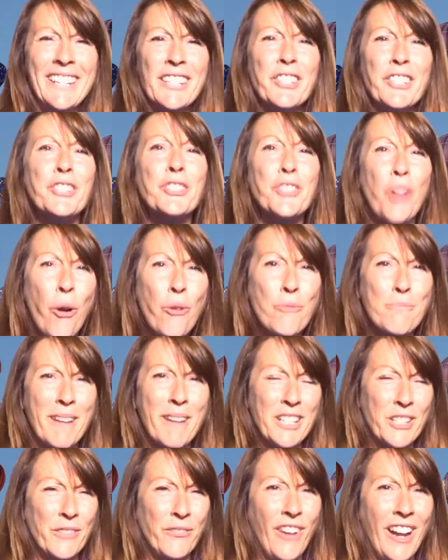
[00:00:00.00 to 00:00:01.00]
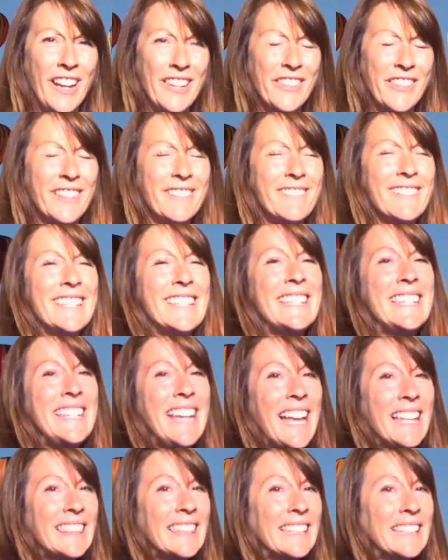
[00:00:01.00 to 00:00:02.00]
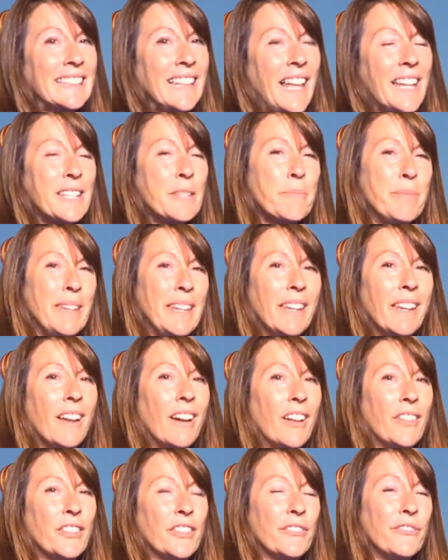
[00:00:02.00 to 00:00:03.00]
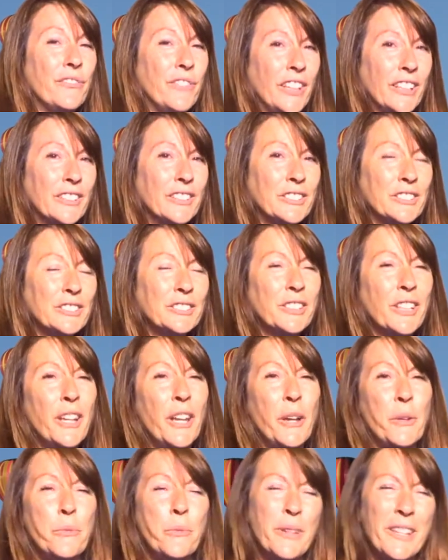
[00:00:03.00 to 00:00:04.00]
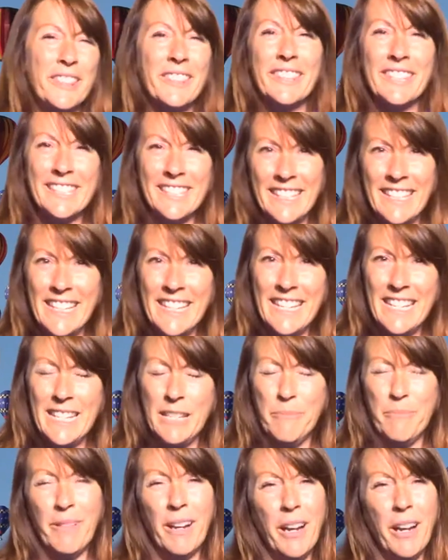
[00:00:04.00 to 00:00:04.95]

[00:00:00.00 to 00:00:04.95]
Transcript: is so much fun. There is nothing like being on the field with the team